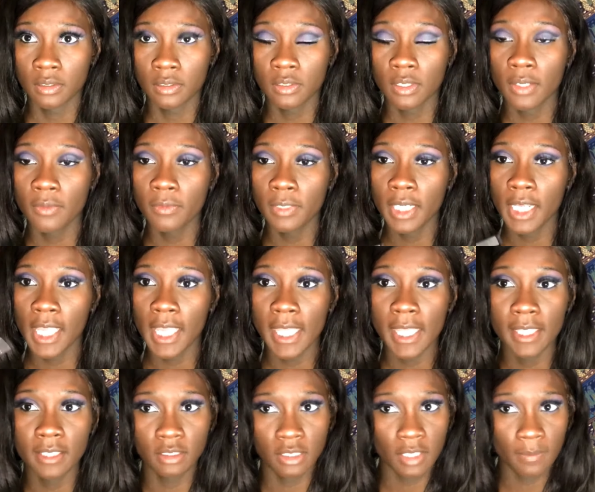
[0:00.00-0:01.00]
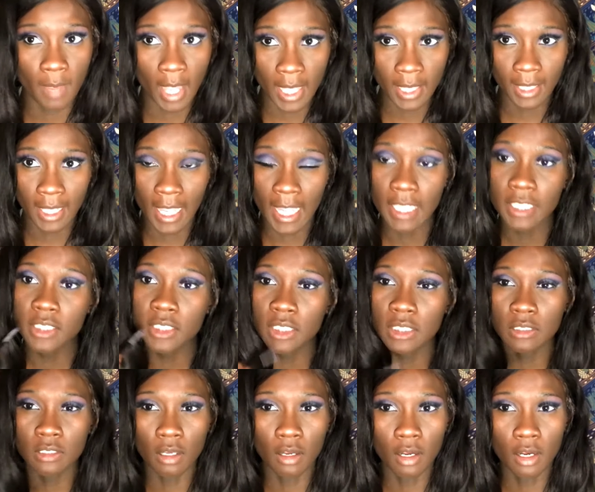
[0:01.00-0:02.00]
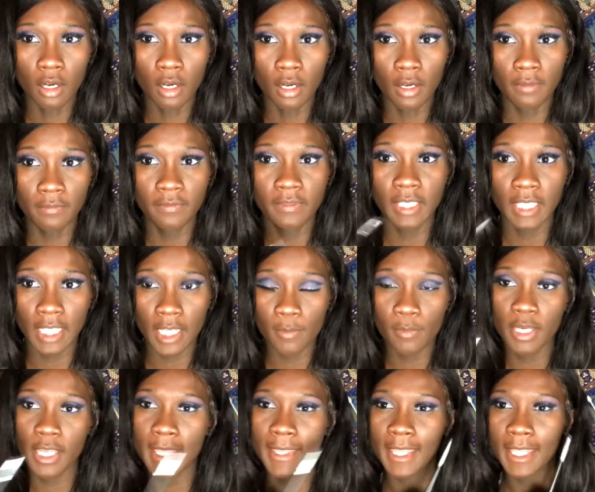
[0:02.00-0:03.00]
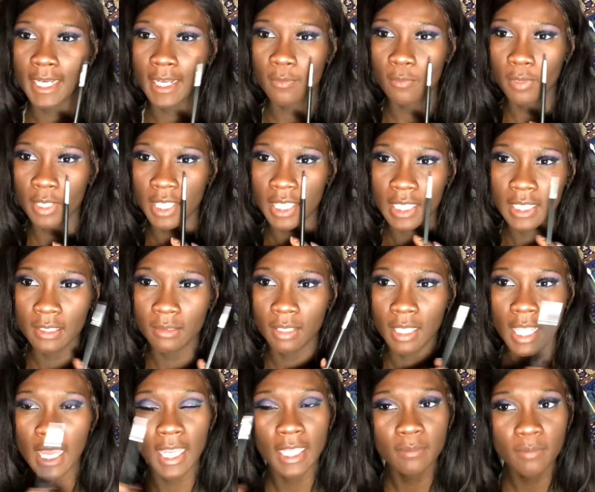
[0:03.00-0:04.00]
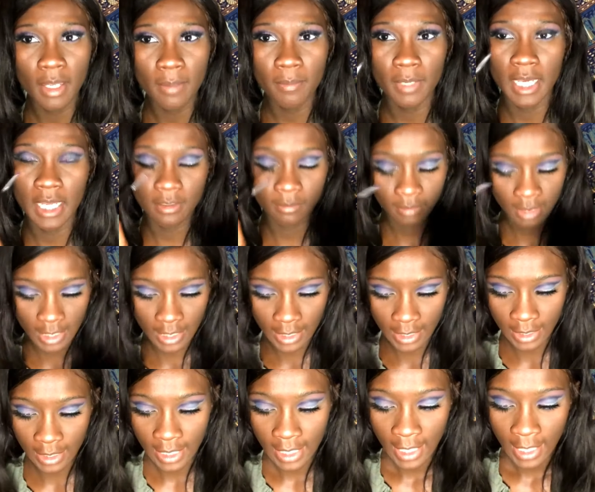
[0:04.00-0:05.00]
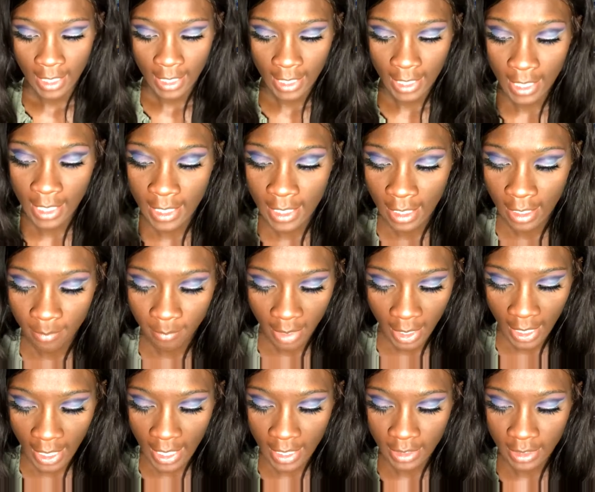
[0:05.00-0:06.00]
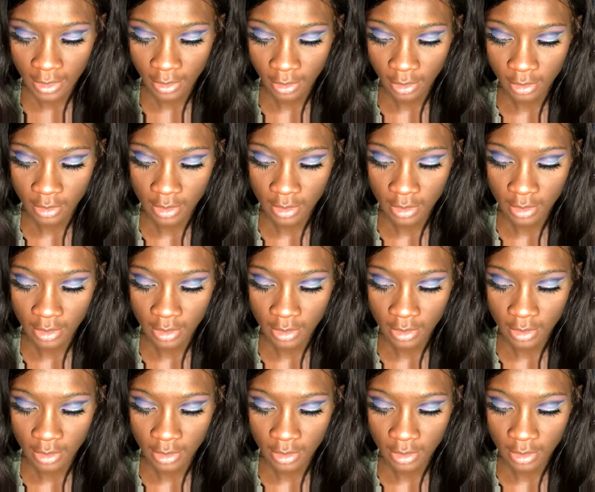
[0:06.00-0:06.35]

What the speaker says: So I went ahead and did my lashes off camera, and then I went and lined my bottom line, and I'm adding